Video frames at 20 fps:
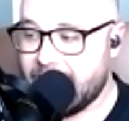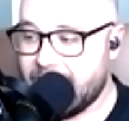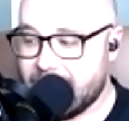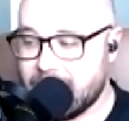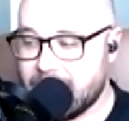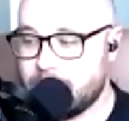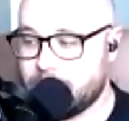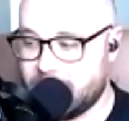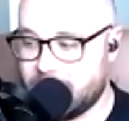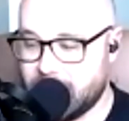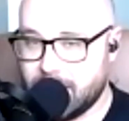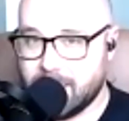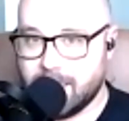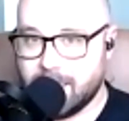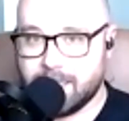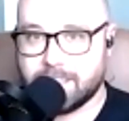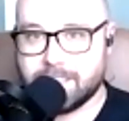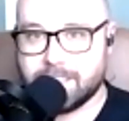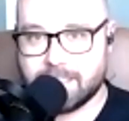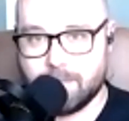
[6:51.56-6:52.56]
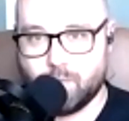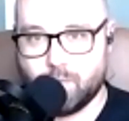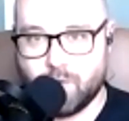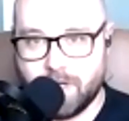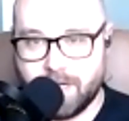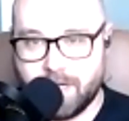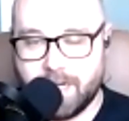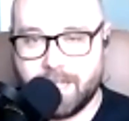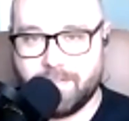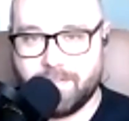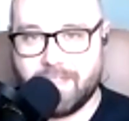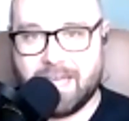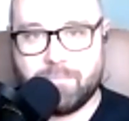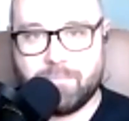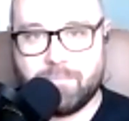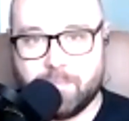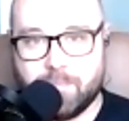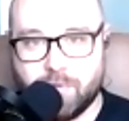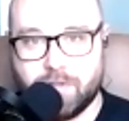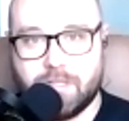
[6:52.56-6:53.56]
am someone that
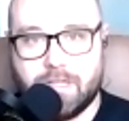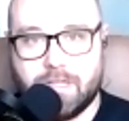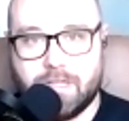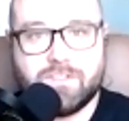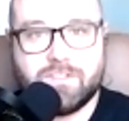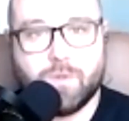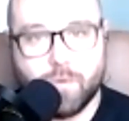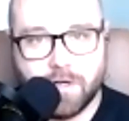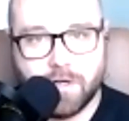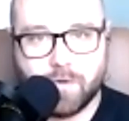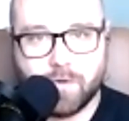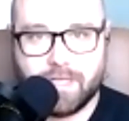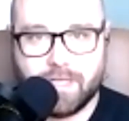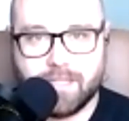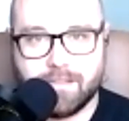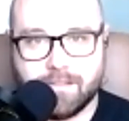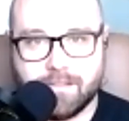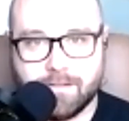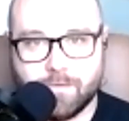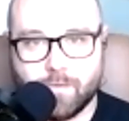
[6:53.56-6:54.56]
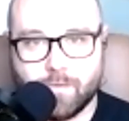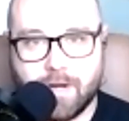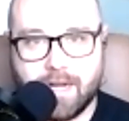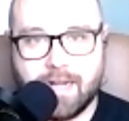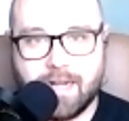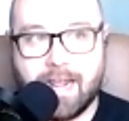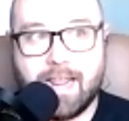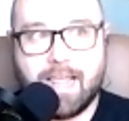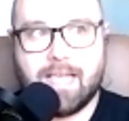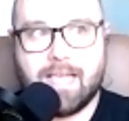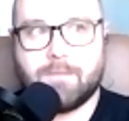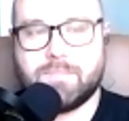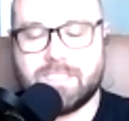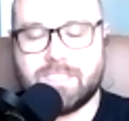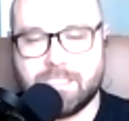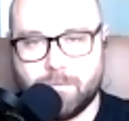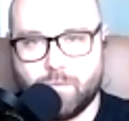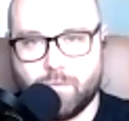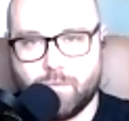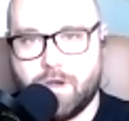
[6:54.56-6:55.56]
people love to work with, right? I am
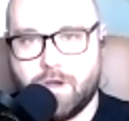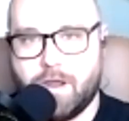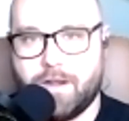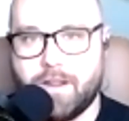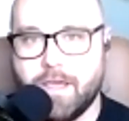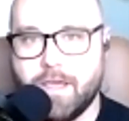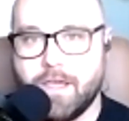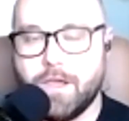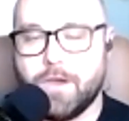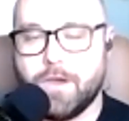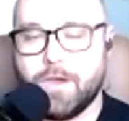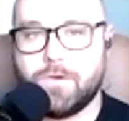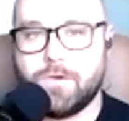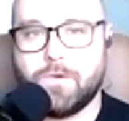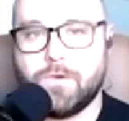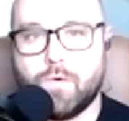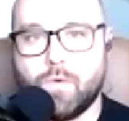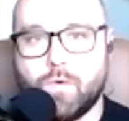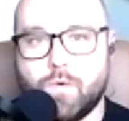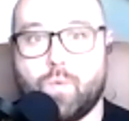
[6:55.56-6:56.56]
someone who,